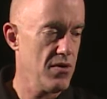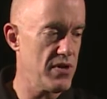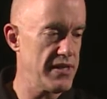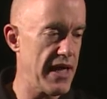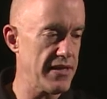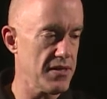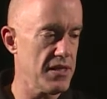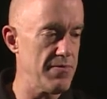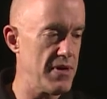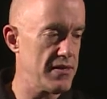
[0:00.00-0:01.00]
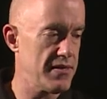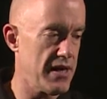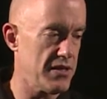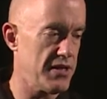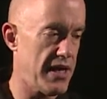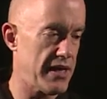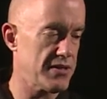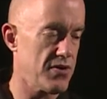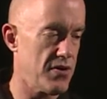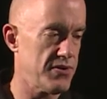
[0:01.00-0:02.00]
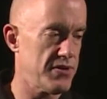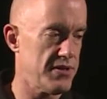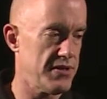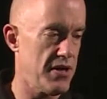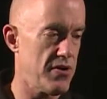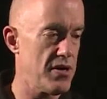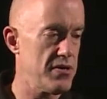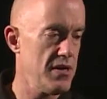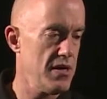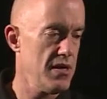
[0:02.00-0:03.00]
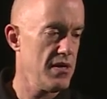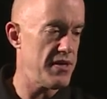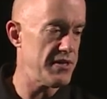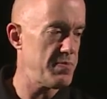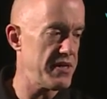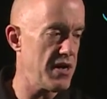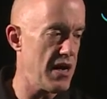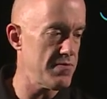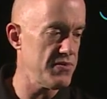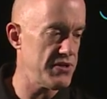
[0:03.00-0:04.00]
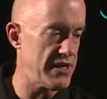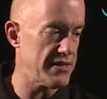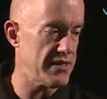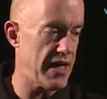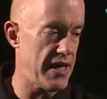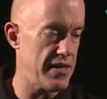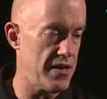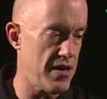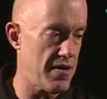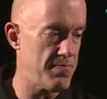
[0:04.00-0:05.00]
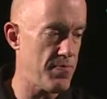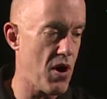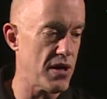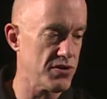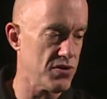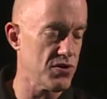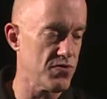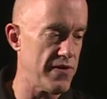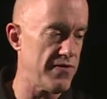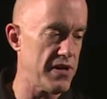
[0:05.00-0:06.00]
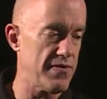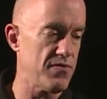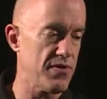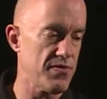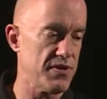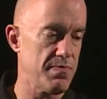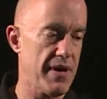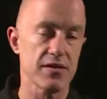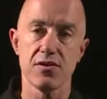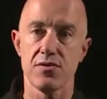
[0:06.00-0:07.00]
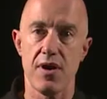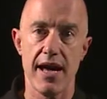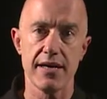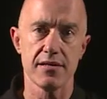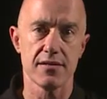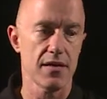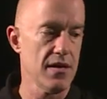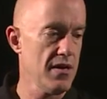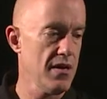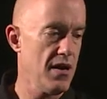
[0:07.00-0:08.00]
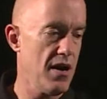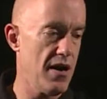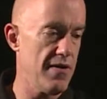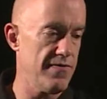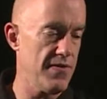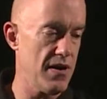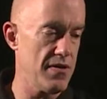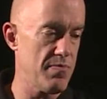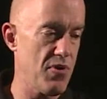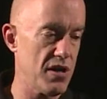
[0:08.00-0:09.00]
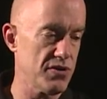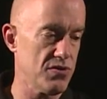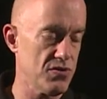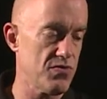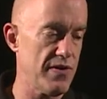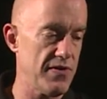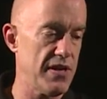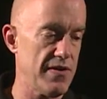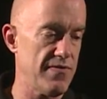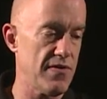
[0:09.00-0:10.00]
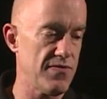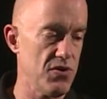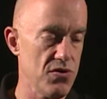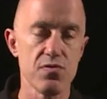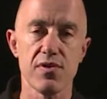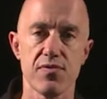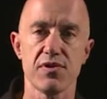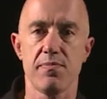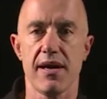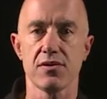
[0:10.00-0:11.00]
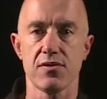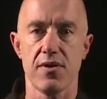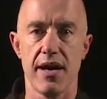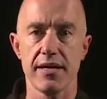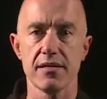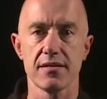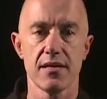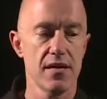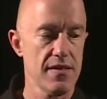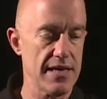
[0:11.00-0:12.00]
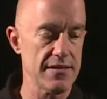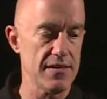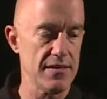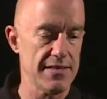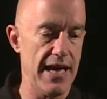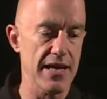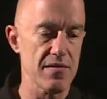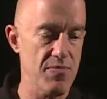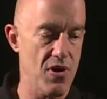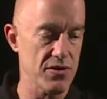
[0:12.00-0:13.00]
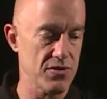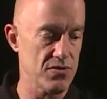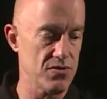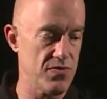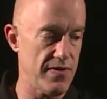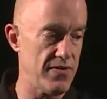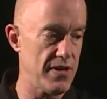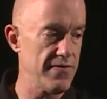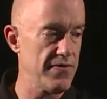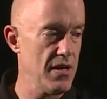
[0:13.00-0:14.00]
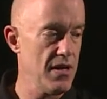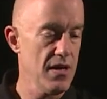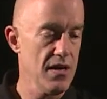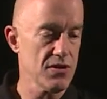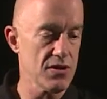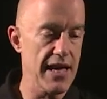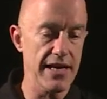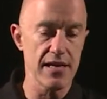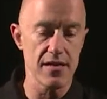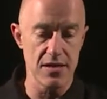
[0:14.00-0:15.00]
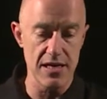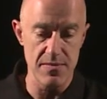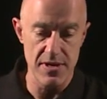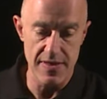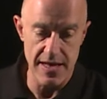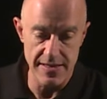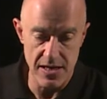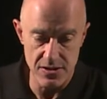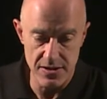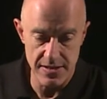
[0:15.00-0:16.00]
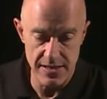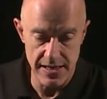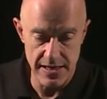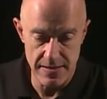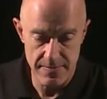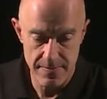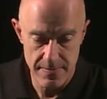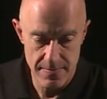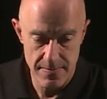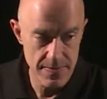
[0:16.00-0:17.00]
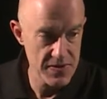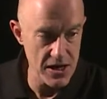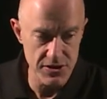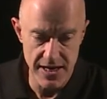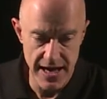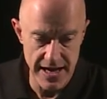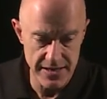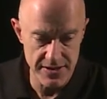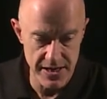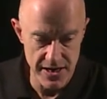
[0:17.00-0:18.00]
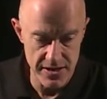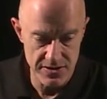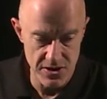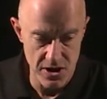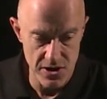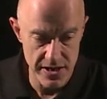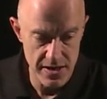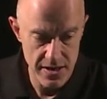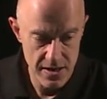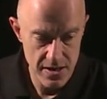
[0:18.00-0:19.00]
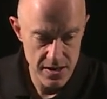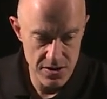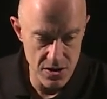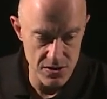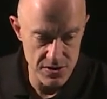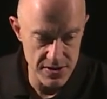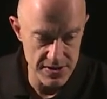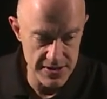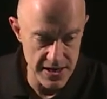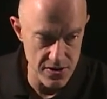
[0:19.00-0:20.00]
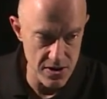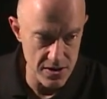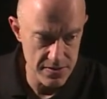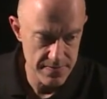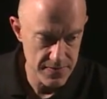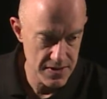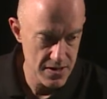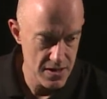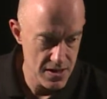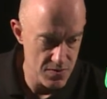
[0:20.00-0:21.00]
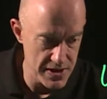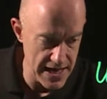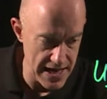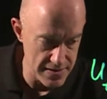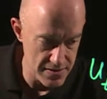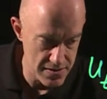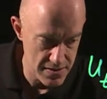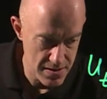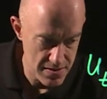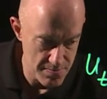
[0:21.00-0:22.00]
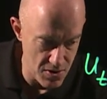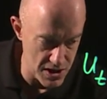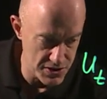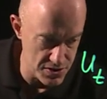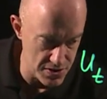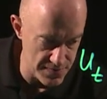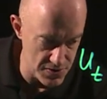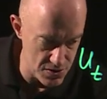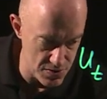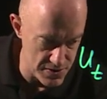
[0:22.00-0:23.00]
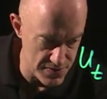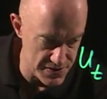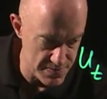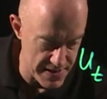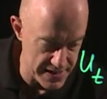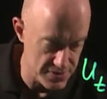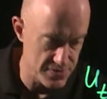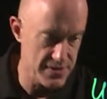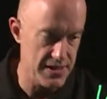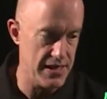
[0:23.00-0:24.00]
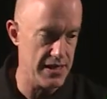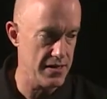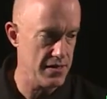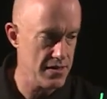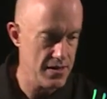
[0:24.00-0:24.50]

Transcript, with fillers: we take the limit, delta x goes to zero. This becomes just a uh, partial derivative with respect to x of uh, the partial derivative of u with respect to x. That's the second partial derivative. So taking the limit that delta t, delta x here, sorry, goes to zero, we get partial of u with respect to t